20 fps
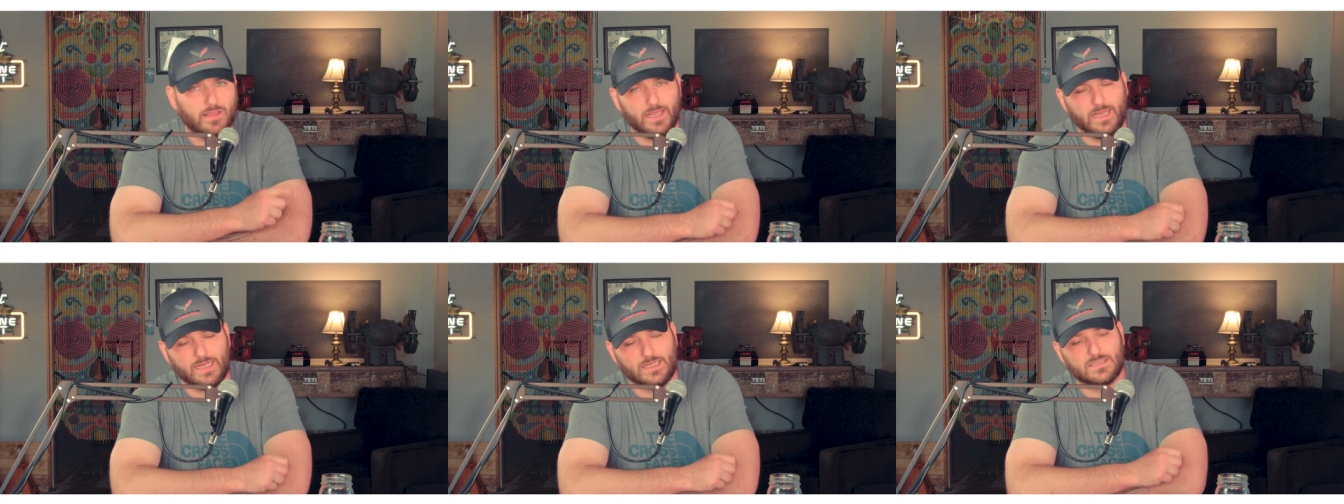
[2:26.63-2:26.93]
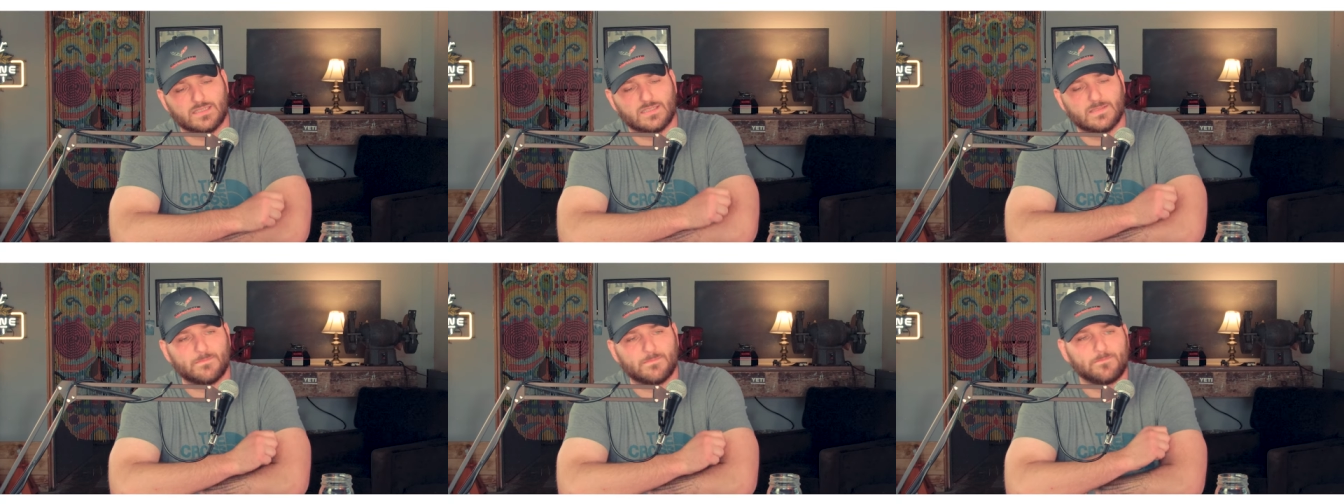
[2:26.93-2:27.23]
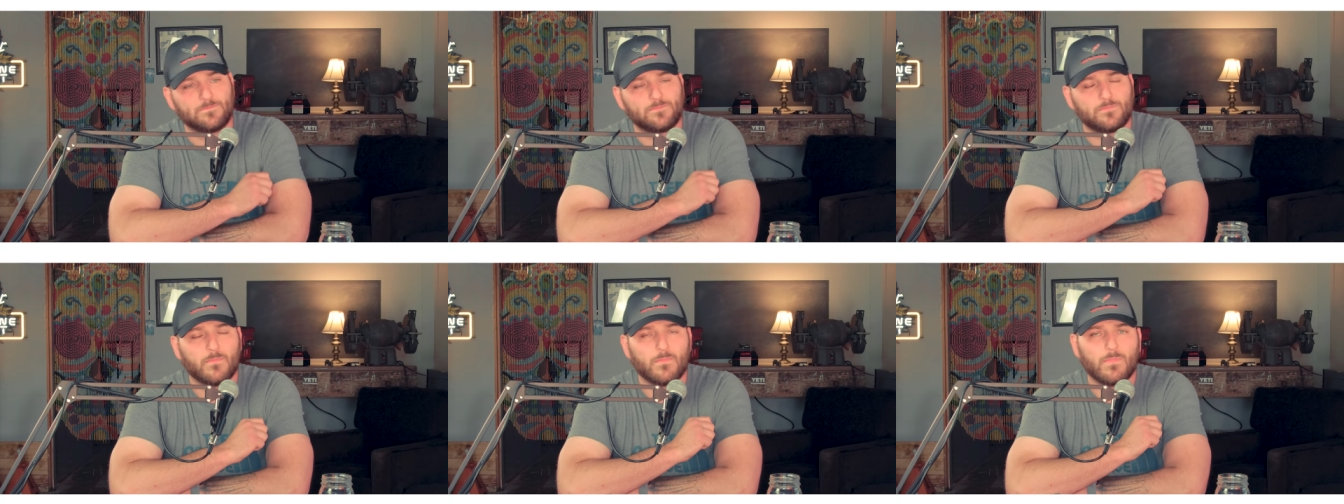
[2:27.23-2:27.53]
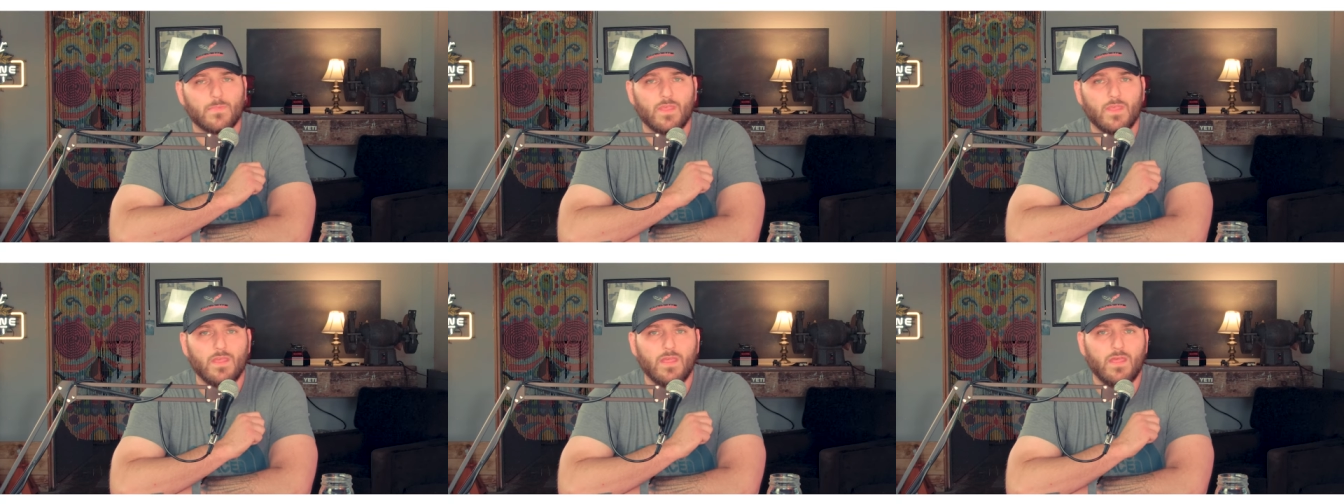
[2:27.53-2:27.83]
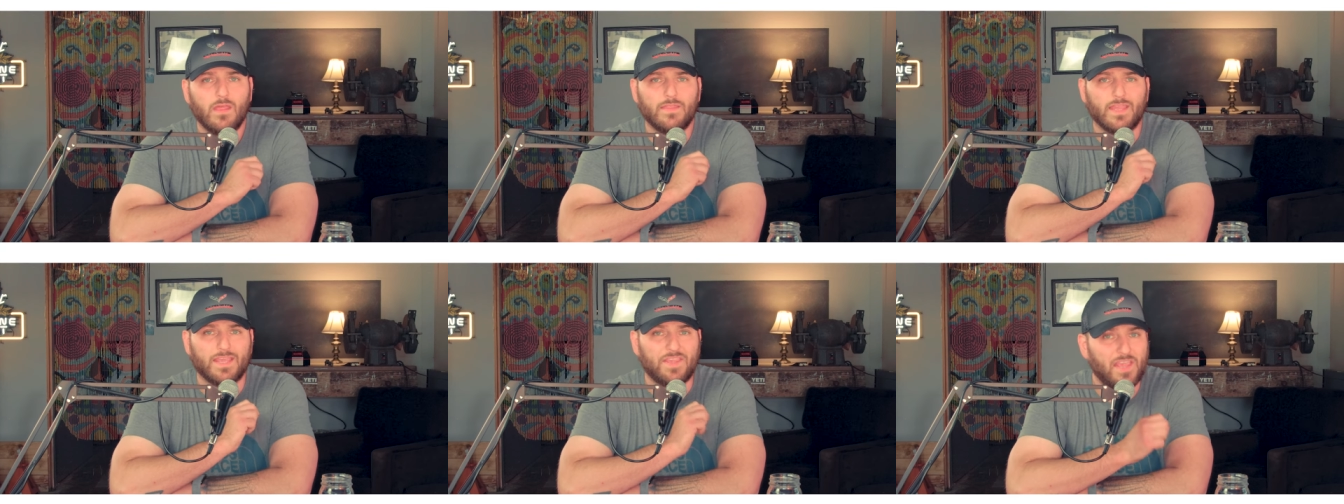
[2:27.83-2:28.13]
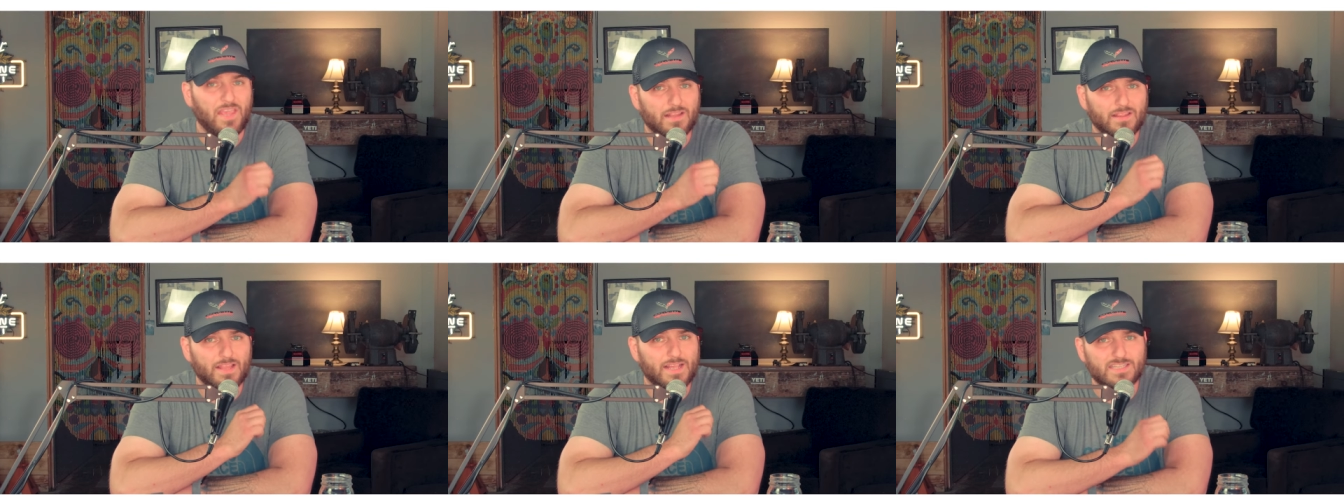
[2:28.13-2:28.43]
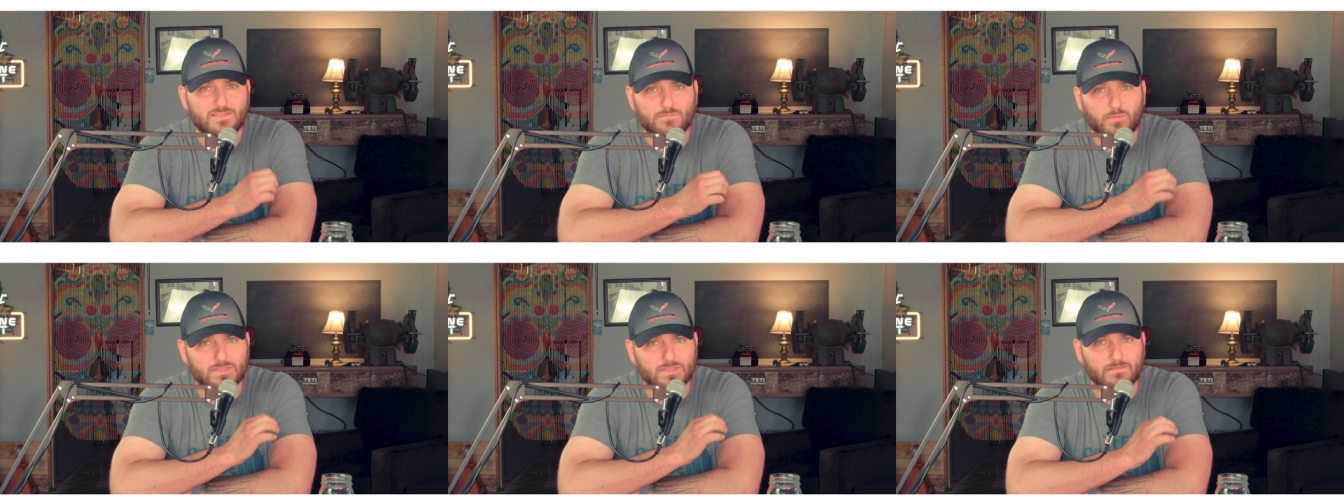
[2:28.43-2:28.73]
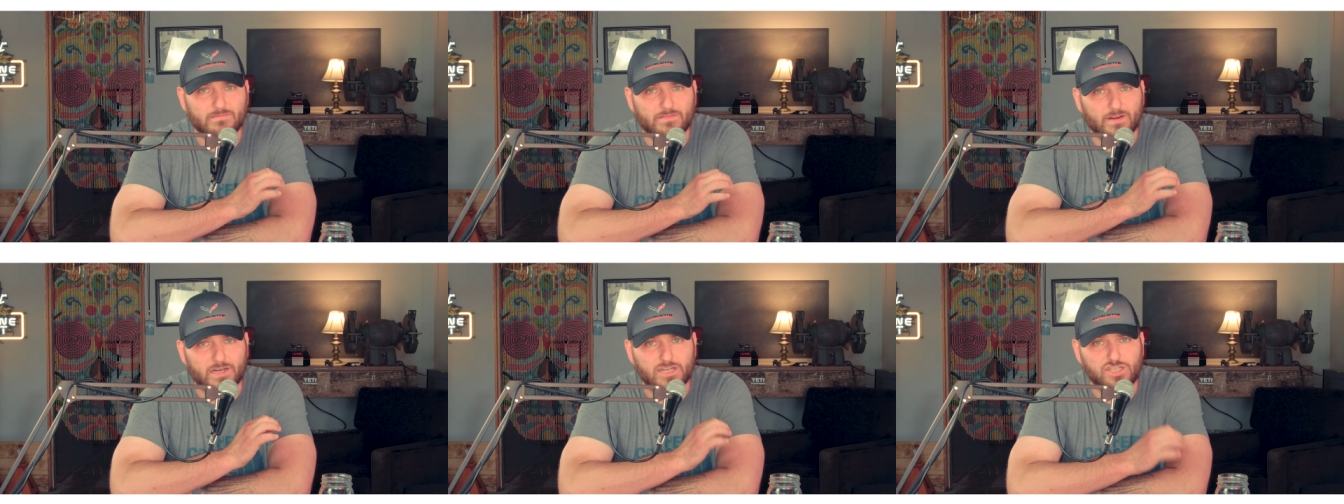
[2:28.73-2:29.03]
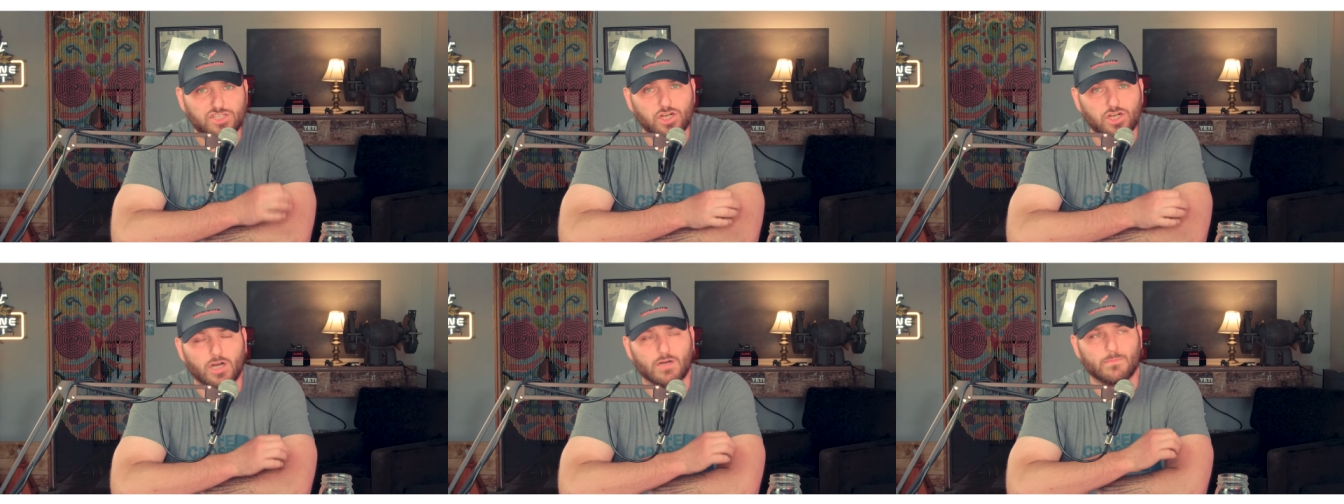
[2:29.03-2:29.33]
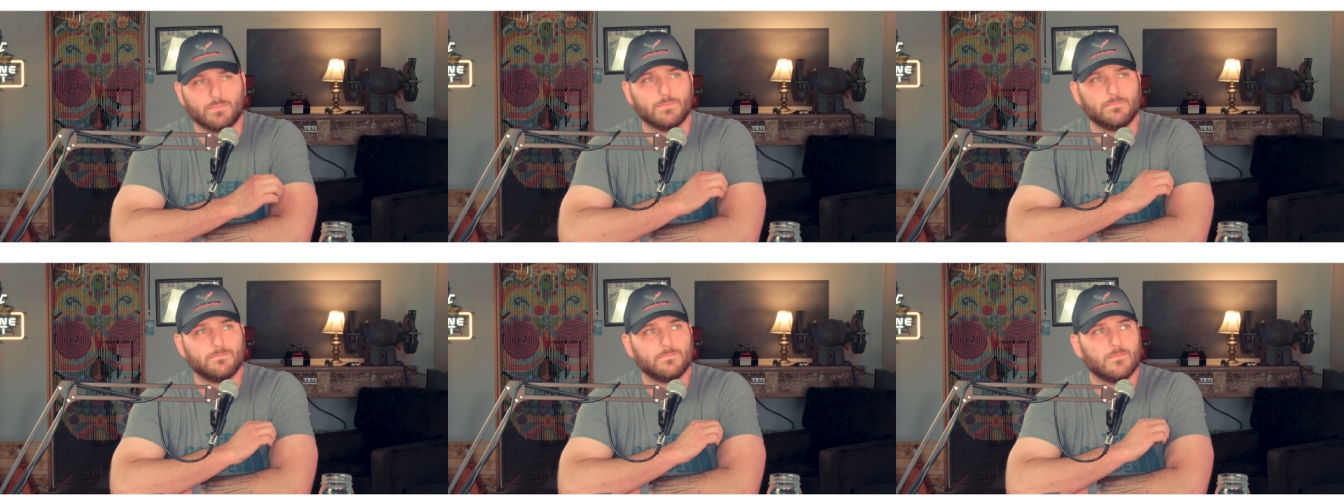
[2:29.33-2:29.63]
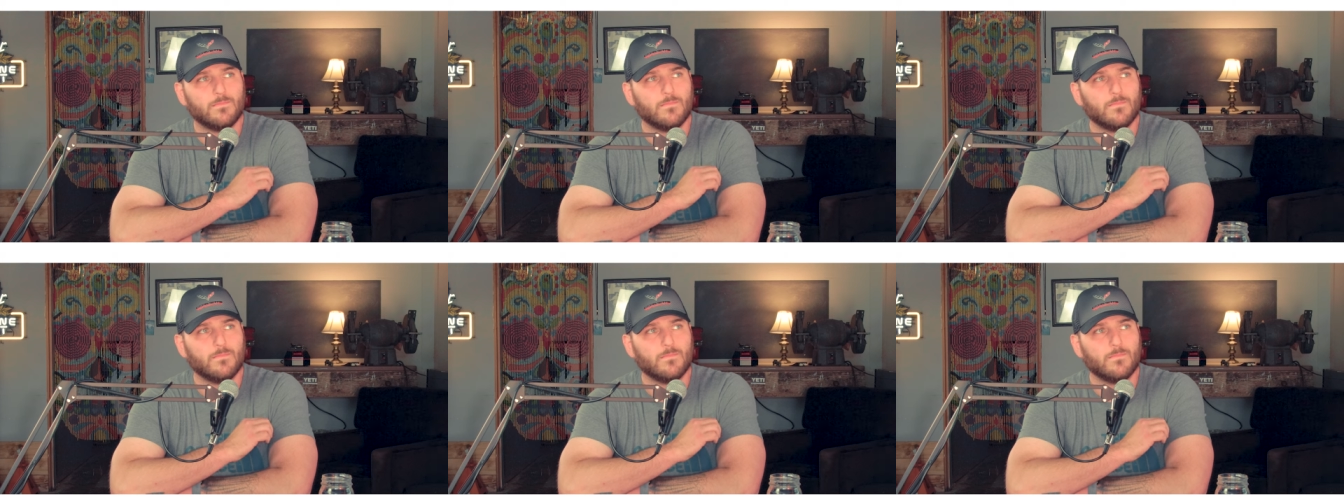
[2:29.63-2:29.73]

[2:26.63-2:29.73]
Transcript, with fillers: things. The kit lens wasn't very sharp.